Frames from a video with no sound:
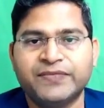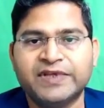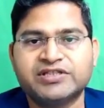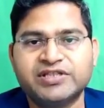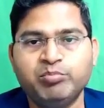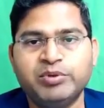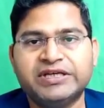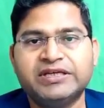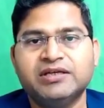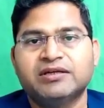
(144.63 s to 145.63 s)

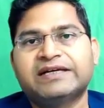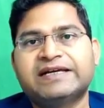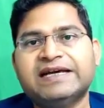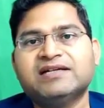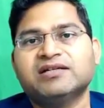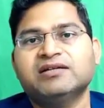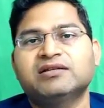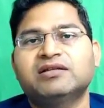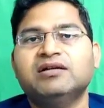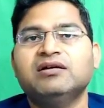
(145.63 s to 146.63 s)
simply get
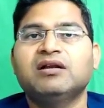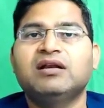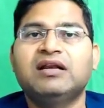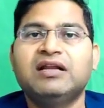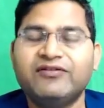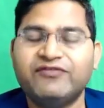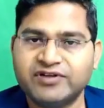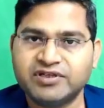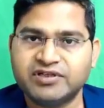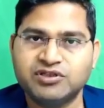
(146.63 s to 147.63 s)
the
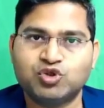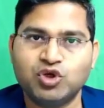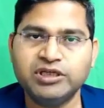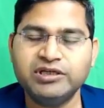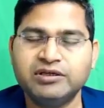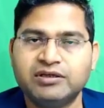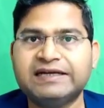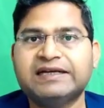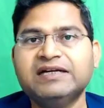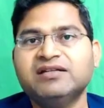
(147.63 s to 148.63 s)
left join
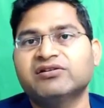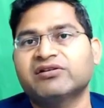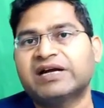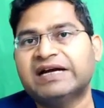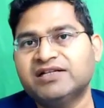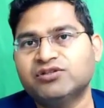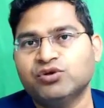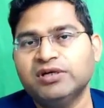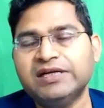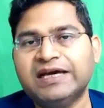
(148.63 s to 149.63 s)
and get the right
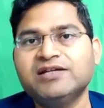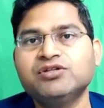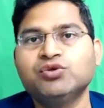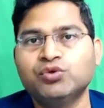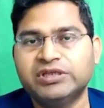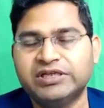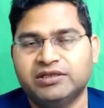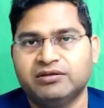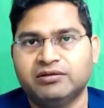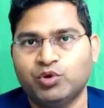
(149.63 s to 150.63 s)
join and
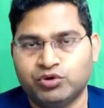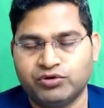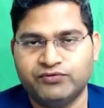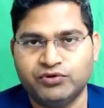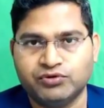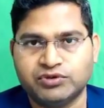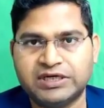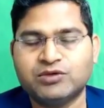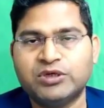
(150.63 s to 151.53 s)
union both of those, right?